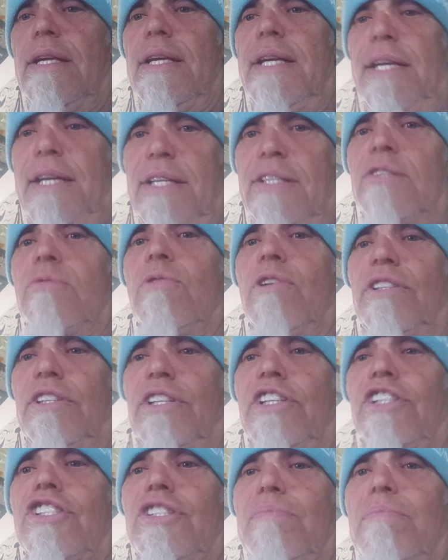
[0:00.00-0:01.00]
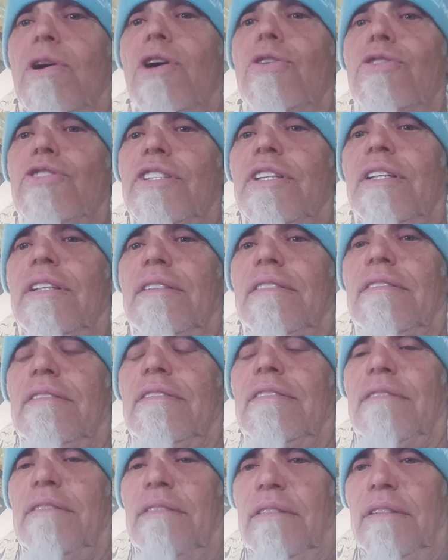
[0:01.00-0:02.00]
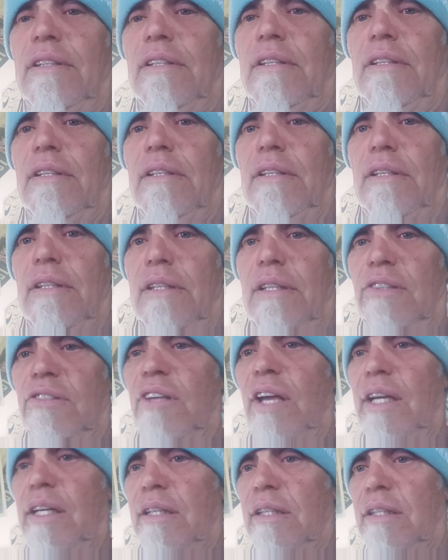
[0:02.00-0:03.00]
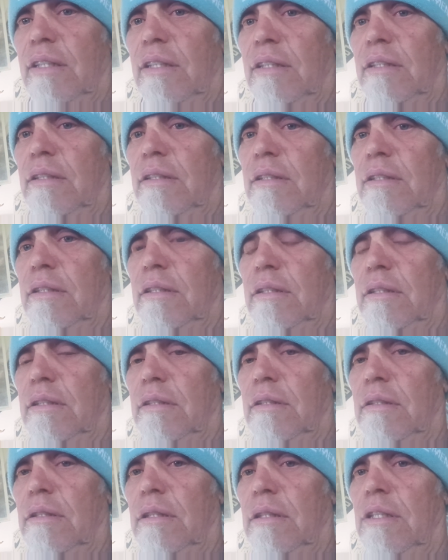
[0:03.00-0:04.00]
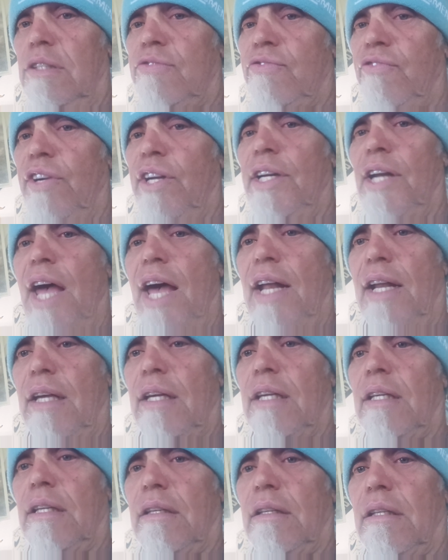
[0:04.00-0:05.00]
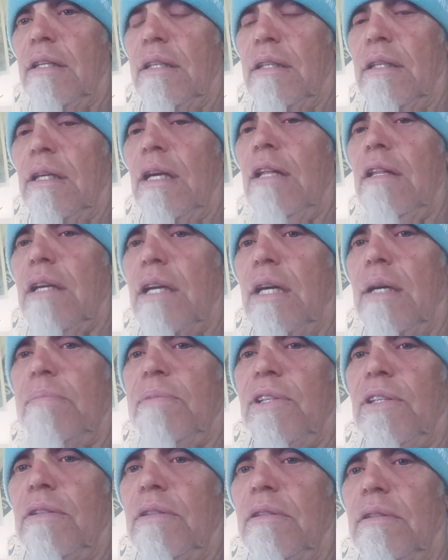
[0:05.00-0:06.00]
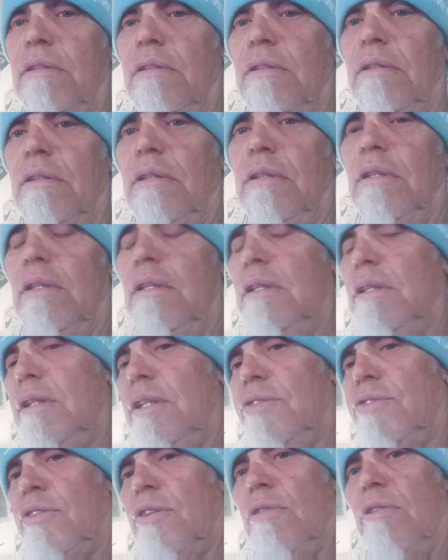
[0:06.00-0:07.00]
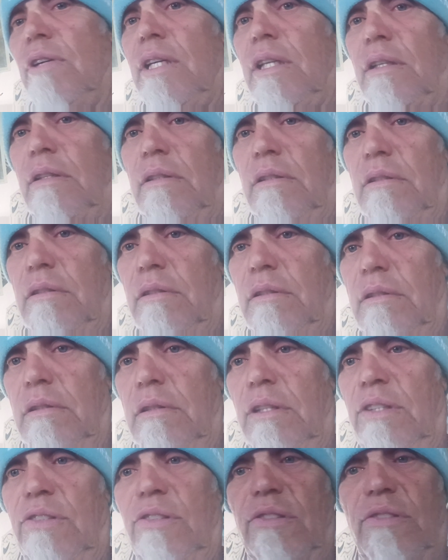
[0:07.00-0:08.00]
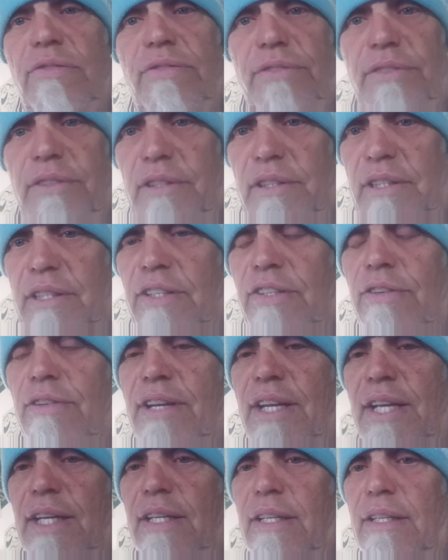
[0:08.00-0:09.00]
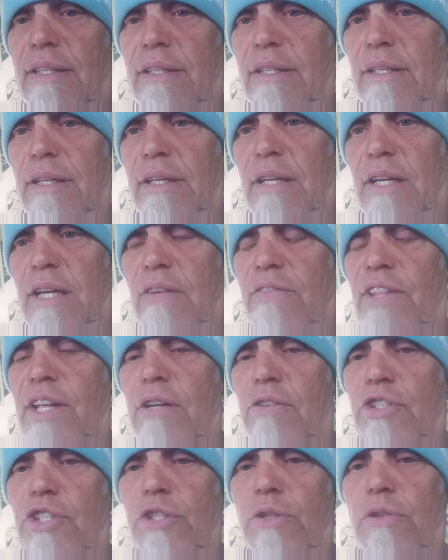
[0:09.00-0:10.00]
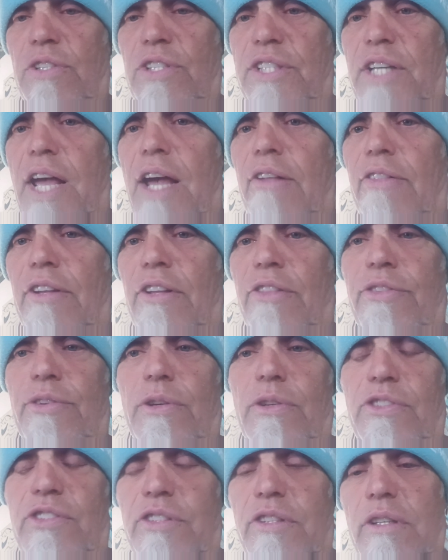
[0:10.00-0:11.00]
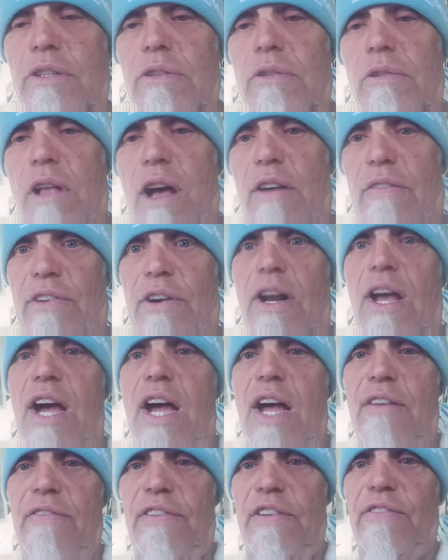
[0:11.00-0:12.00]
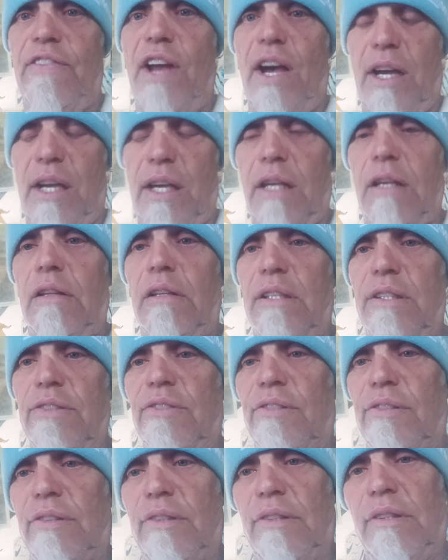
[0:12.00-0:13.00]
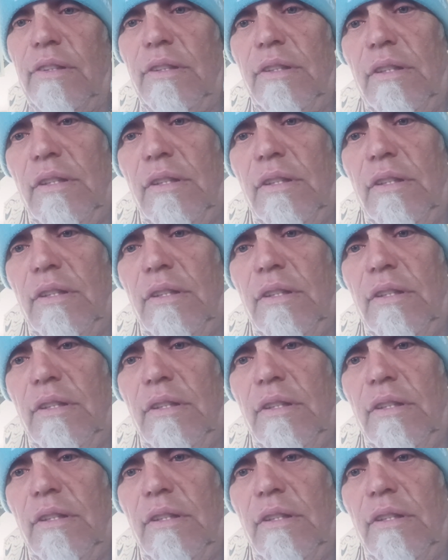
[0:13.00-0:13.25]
He's the one that exposed it. He's like, his friend had a helicopter. Let's go in. He says, are you kidding? If they don't shoot us down, they'll throw us in the gulag for life, if not kill us.